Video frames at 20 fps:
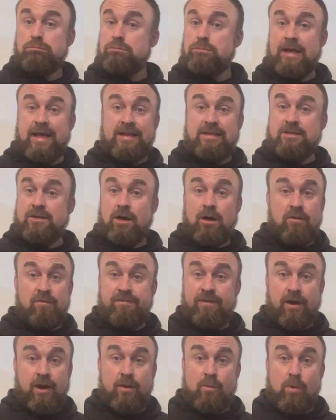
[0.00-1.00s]
It's a whole
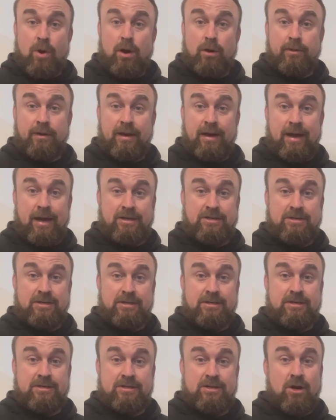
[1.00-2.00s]
fucking world,
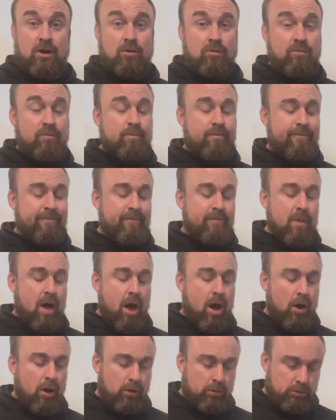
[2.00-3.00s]
actually. There's a whole
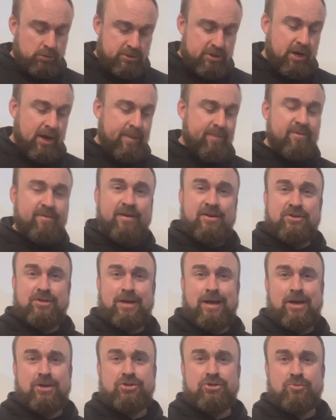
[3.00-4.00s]
type of
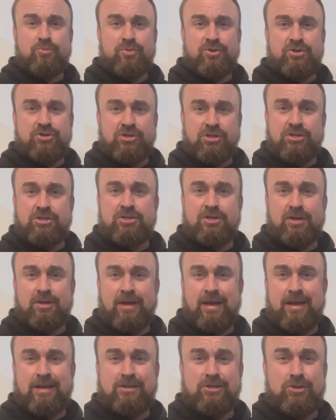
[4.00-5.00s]
education we just don't
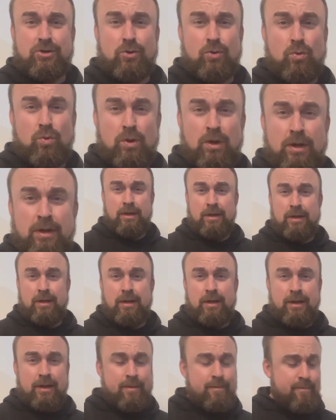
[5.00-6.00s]
get at school.
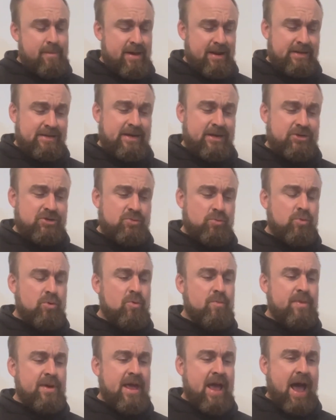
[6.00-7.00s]
Meditation
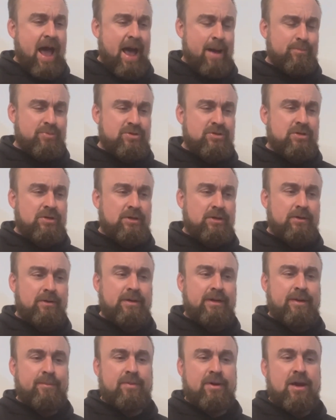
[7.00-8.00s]
will be
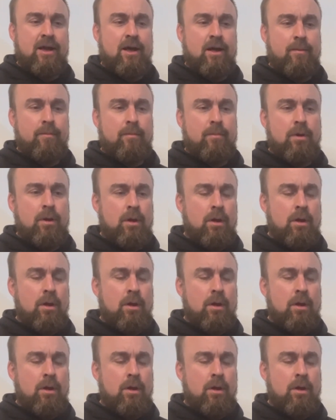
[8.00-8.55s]
absolutely become